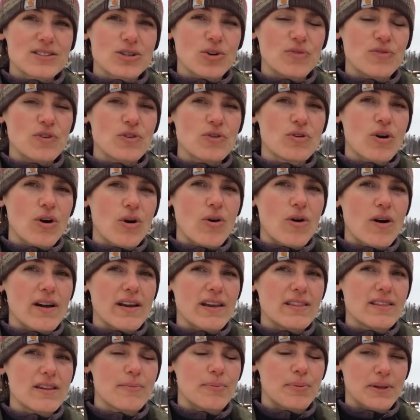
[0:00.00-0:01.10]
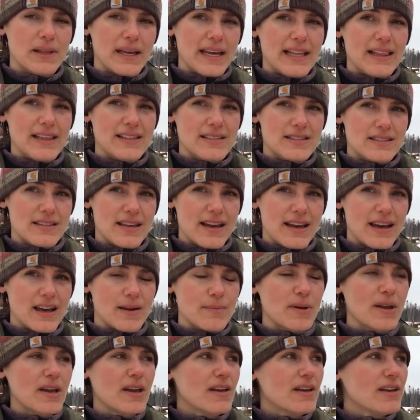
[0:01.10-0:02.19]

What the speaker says: So if you go in the playlist tab,